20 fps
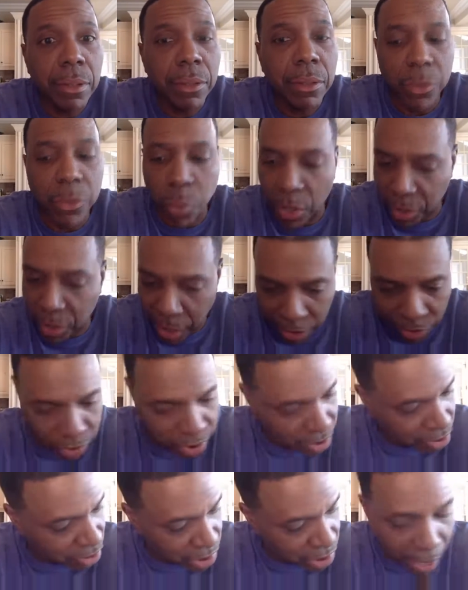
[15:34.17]
Well, that's
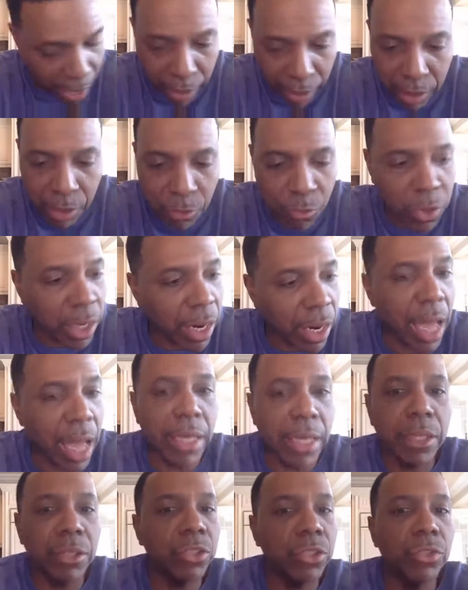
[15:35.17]
exactly what
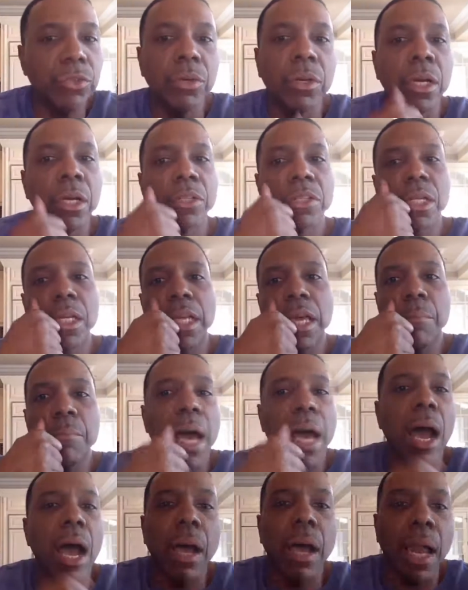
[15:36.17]
I do
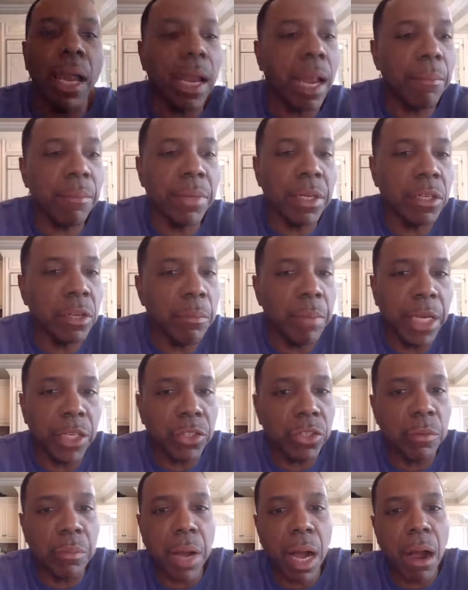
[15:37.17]
to make
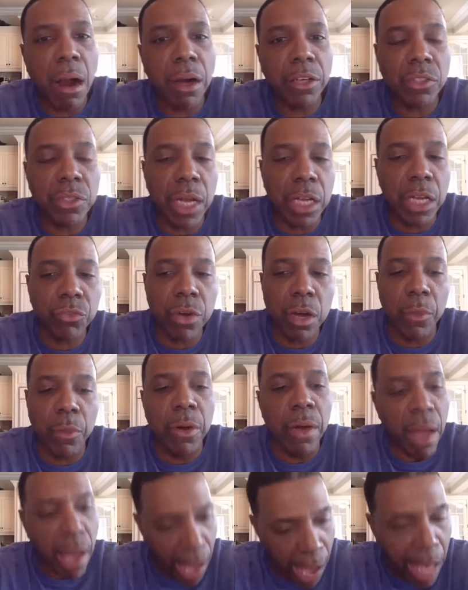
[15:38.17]
sure my heart's not
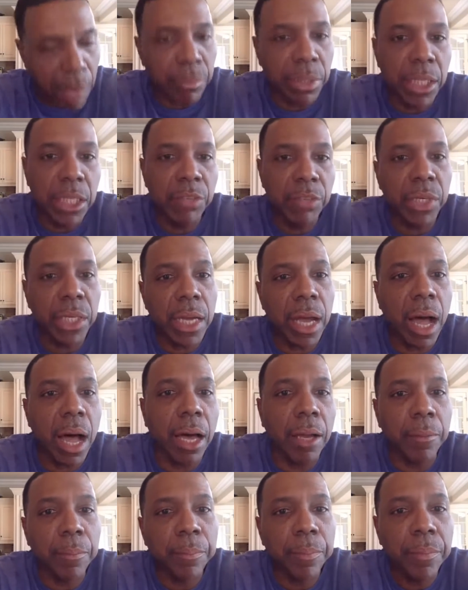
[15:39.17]
troubled. I believe in
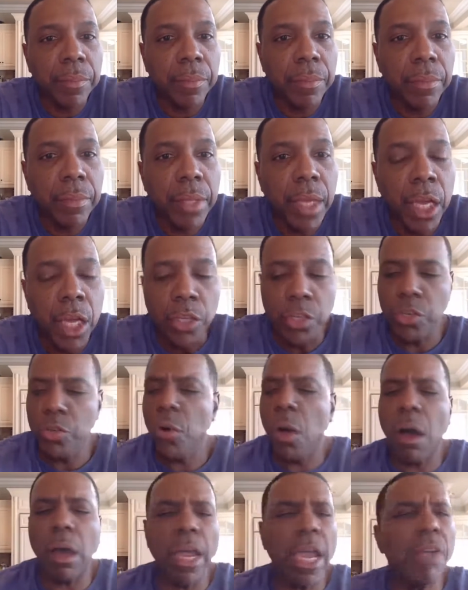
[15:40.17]
God. You
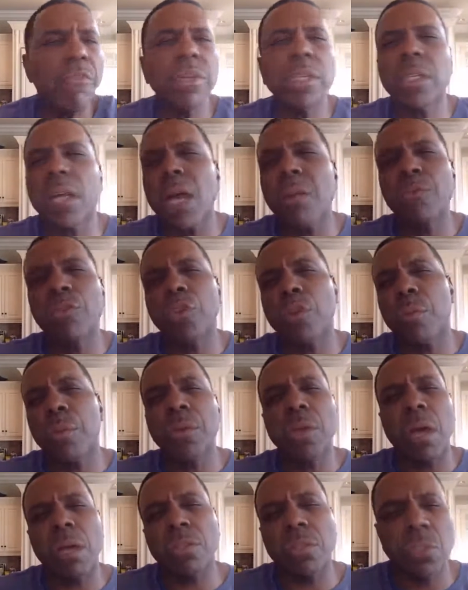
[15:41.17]
are, every time trouble
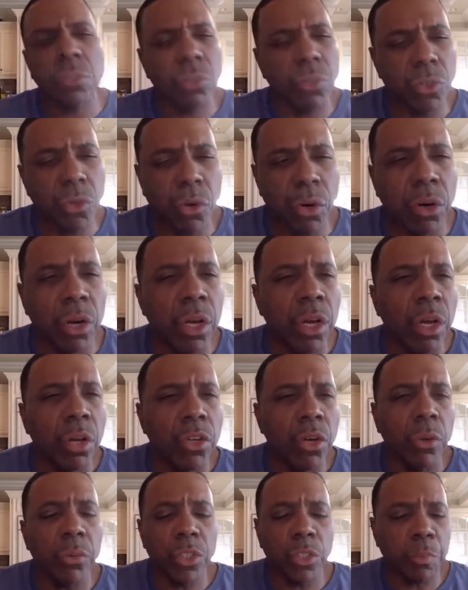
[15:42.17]
knocks on the door,
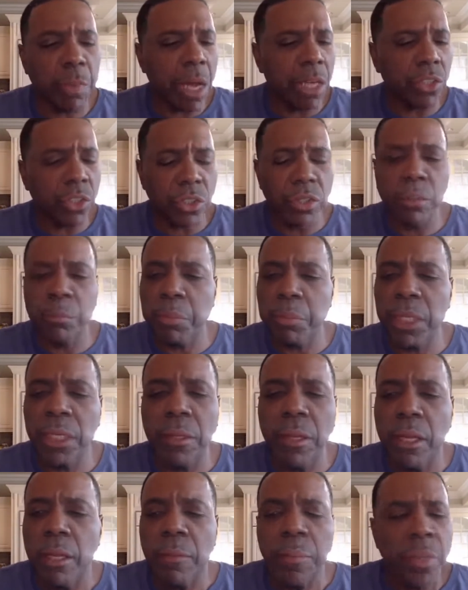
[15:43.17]
your response should
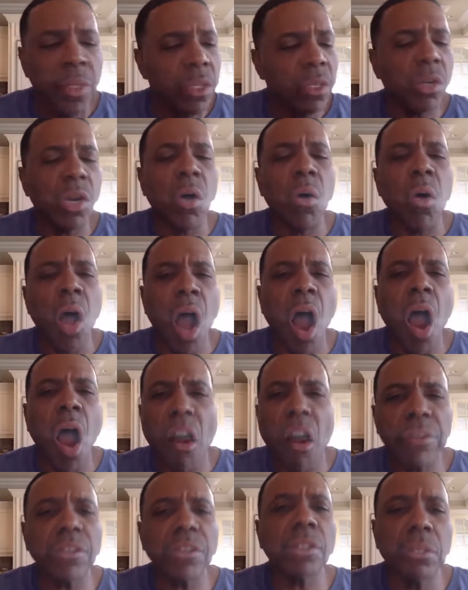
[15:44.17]
be, you know,
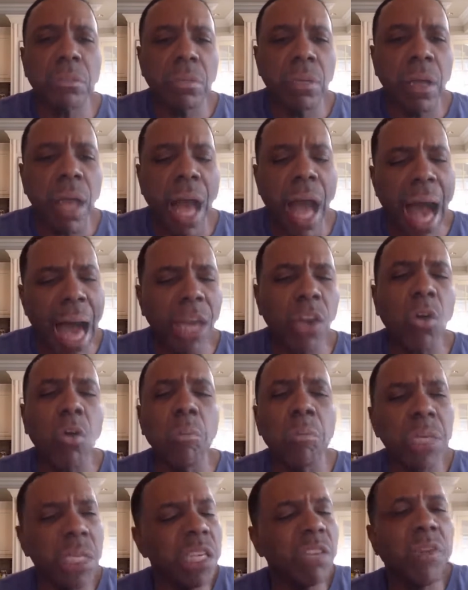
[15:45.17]
heart, I
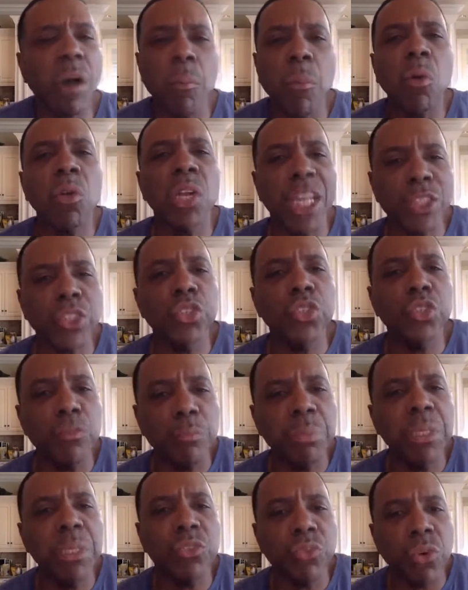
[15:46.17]
don't believe I'm going to let you
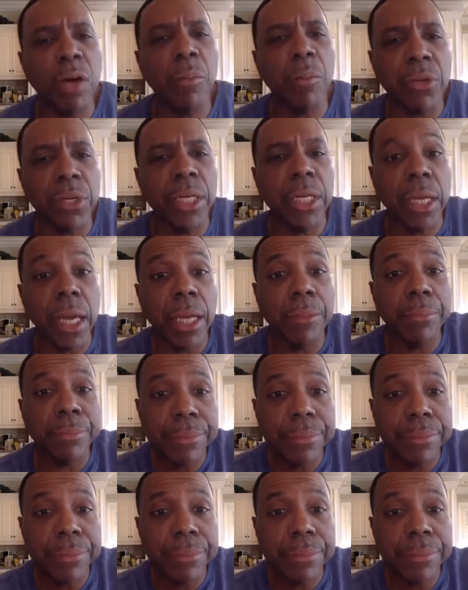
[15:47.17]
be troubled today.